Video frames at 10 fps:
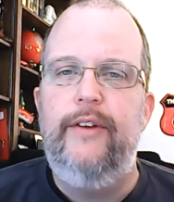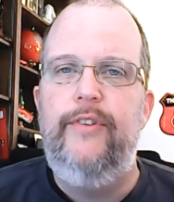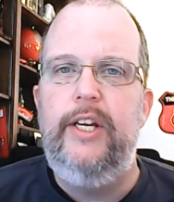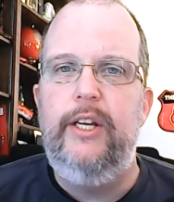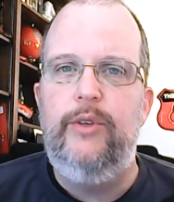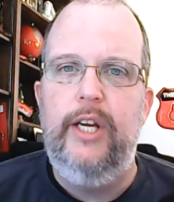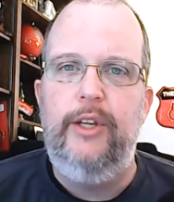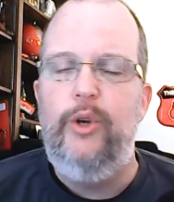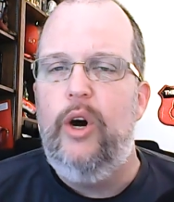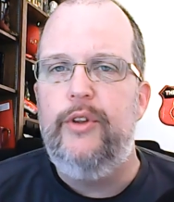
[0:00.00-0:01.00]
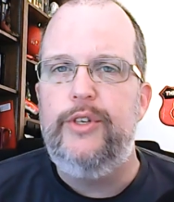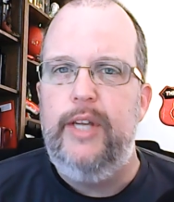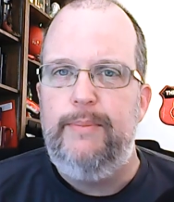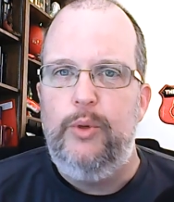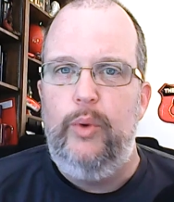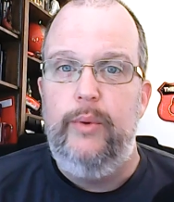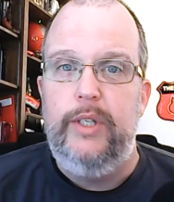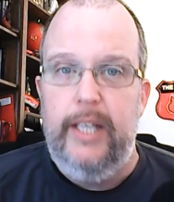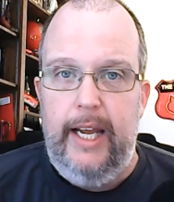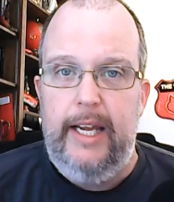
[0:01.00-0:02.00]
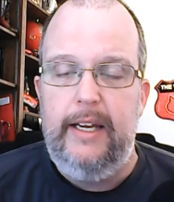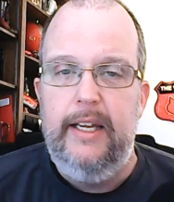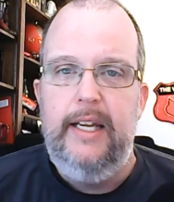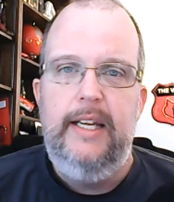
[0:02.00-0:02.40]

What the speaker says: video telling you all the steps that we would take